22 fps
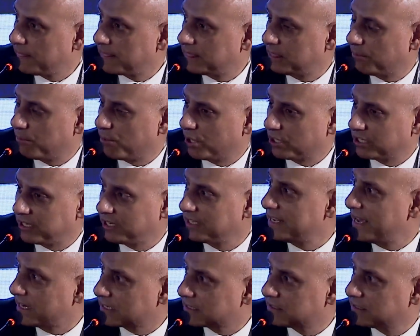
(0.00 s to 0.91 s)

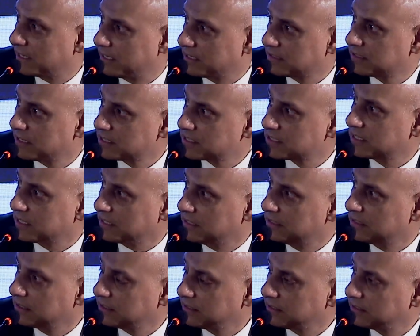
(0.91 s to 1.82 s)
bottlenecks that existed
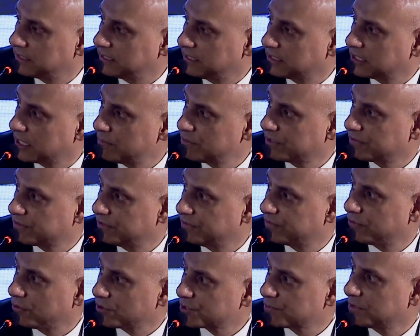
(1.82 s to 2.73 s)
in terms of
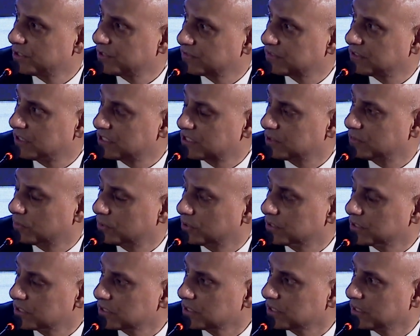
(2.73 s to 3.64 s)
enforcement of such
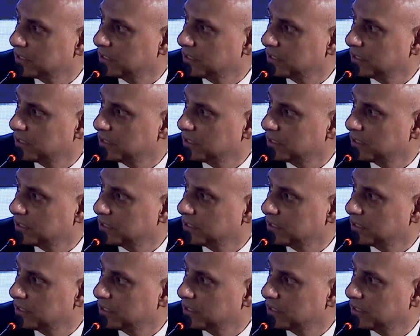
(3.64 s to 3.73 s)
awards.